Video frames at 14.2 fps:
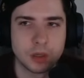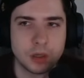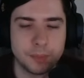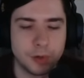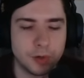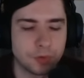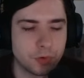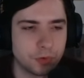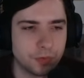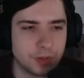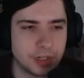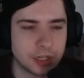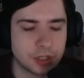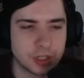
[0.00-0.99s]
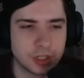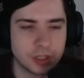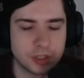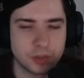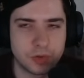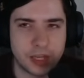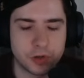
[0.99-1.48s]
Bit of current reduction
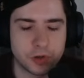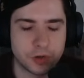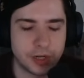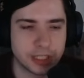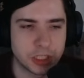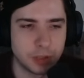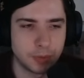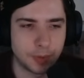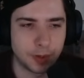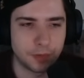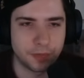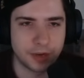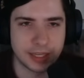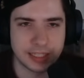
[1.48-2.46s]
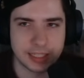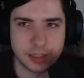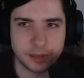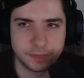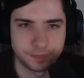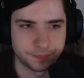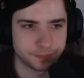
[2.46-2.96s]
to get to our next superpower faster.
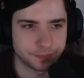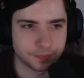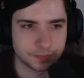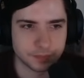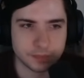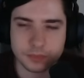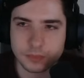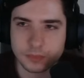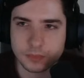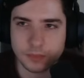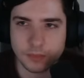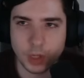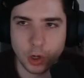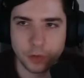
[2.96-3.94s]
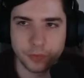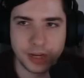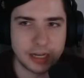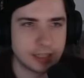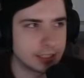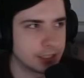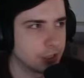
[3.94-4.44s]
On
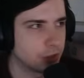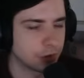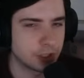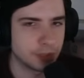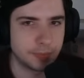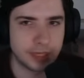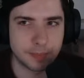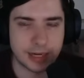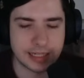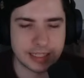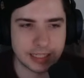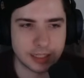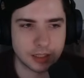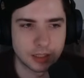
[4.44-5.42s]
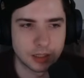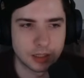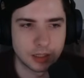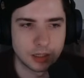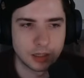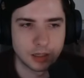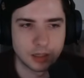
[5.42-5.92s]
Phalanx, it should also be amazing.
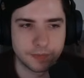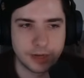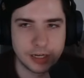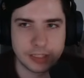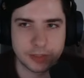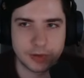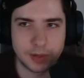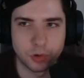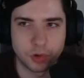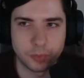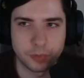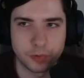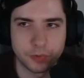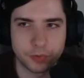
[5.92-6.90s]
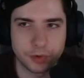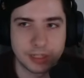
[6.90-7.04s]
Phalanx is a great Pokemon for it.